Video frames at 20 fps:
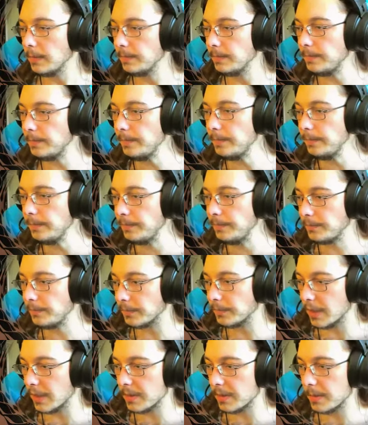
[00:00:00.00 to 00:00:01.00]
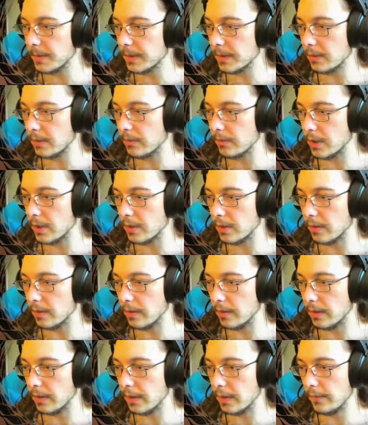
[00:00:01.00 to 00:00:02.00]
needs to be
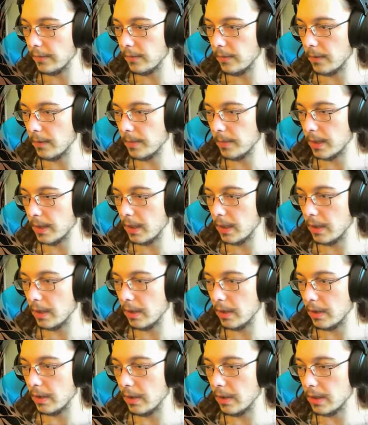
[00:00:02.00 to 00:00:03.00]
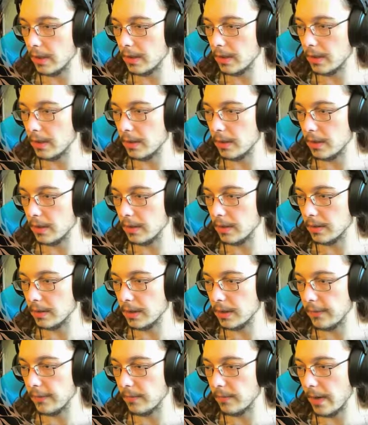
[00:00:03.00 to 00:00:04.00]
situational if you wear a bikini you need to
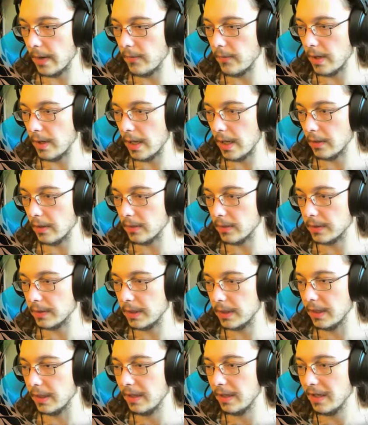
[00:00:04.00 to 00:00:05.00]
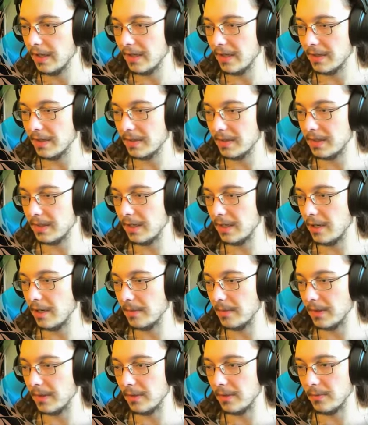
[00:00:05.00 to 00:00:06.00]
see from every angle see, see
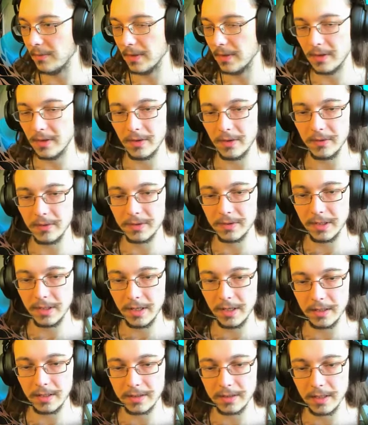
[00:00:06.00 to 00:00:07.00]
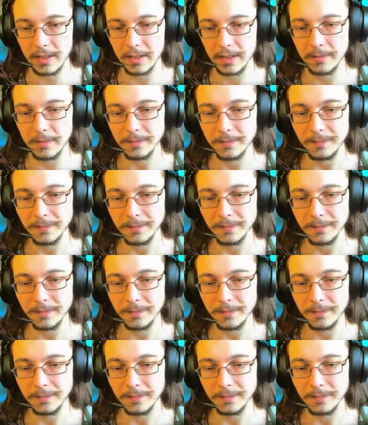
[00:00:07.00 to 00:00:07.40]
able that you wear clothes yeah exactly